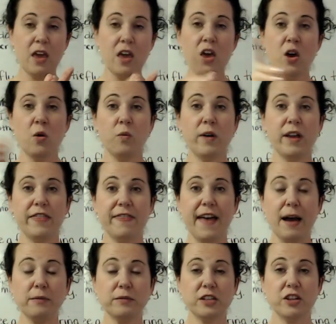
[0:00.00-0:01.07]
Without
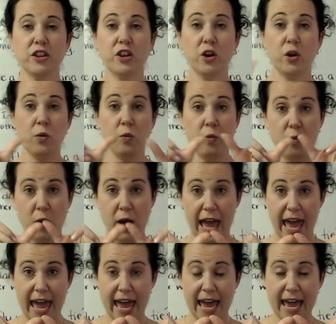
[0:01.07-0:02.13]
the
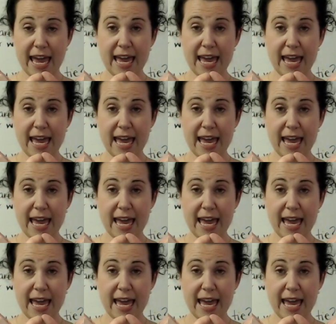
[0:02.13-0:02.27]
way,